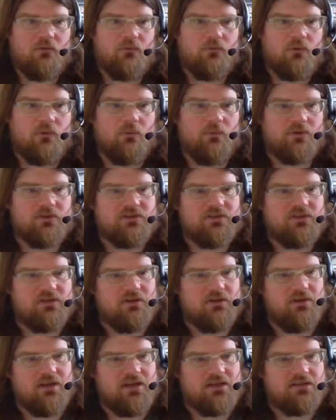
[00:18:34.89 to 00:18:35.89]
what we want to
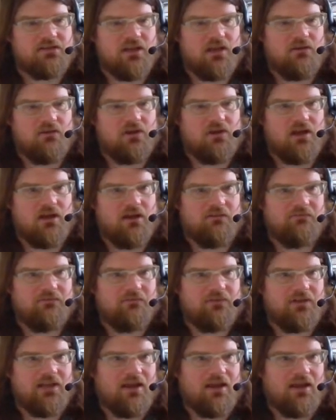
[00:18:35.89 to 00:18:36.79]
do is go live.